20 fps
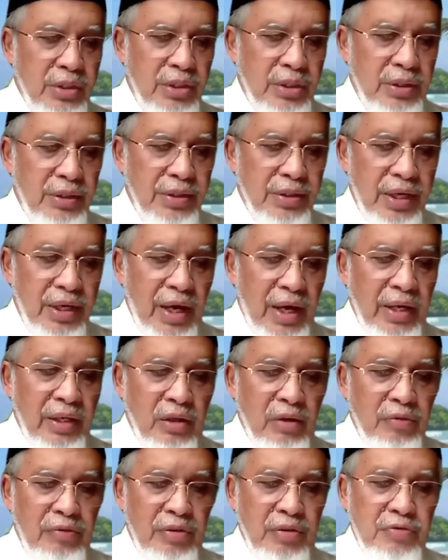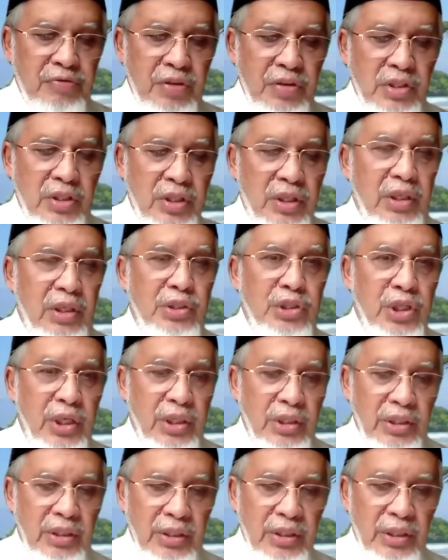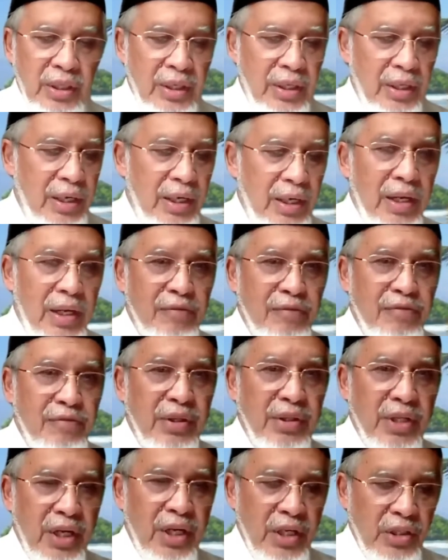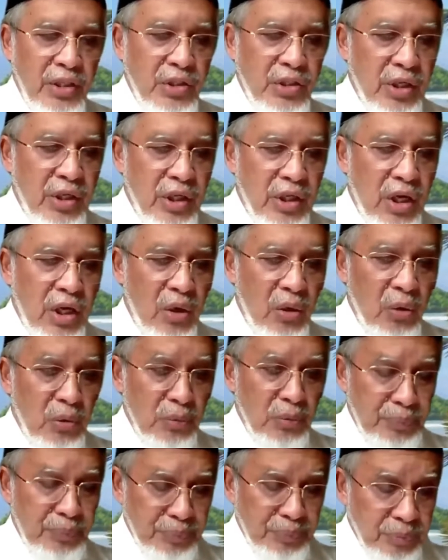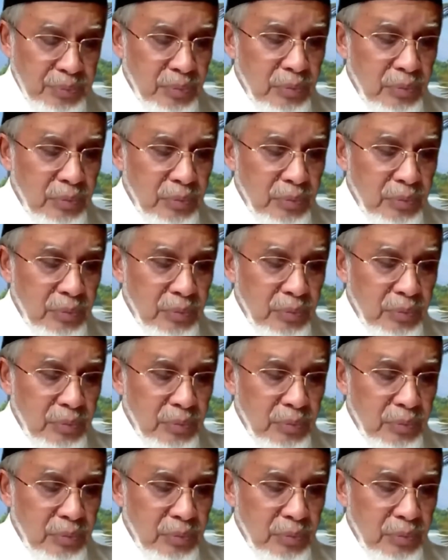till the end of his physical journey 11 days ago.